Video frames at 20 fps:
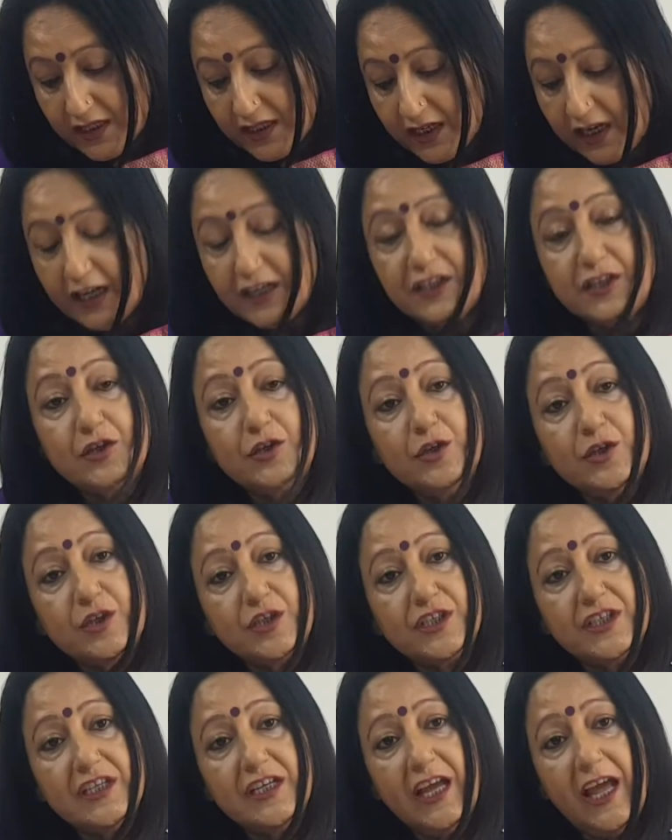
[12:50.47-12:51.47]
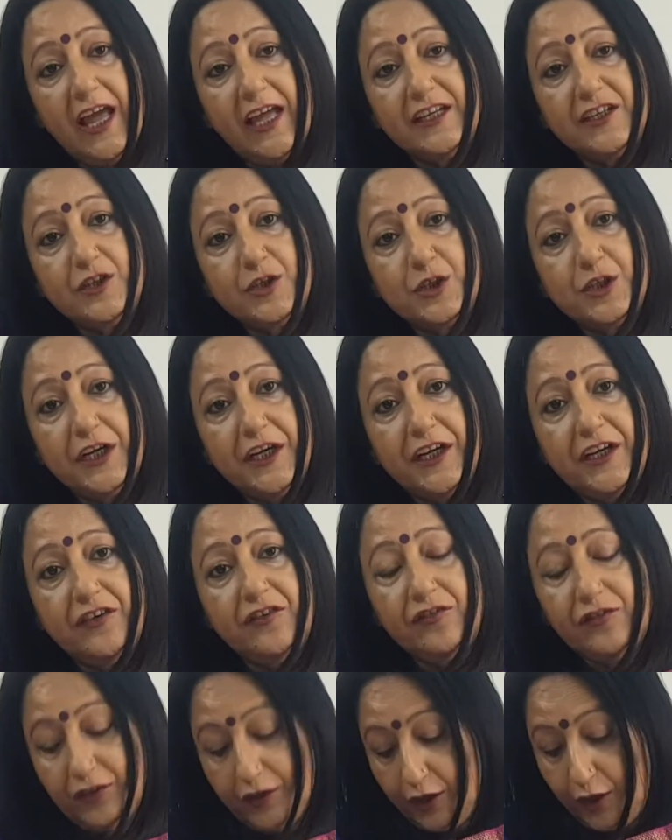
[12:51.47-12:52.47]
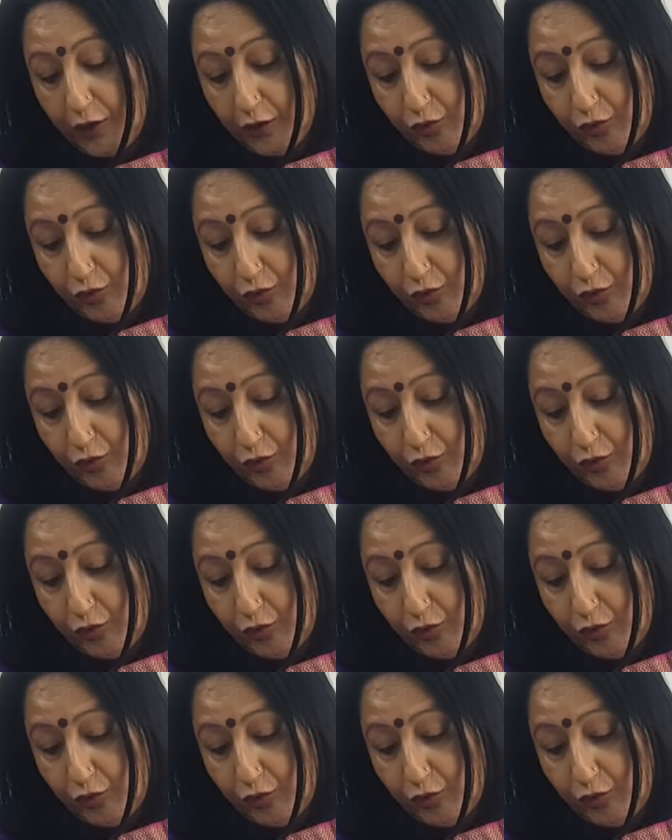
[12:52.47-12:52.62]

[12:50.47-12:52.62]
continuity and change,